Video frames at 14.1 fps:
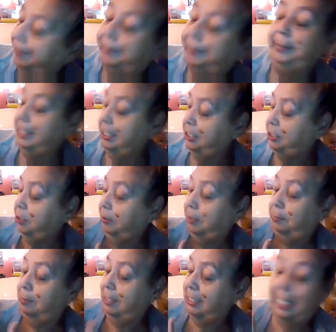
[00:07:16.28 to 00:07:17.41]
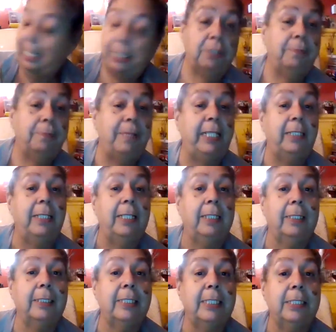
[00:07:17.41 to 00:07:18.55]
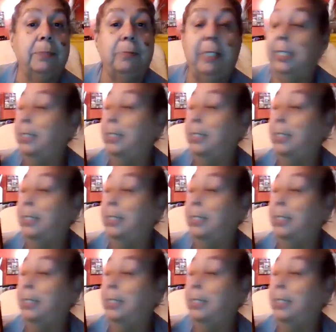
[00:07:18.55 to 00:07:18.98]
just show the ones I do make necklaces with.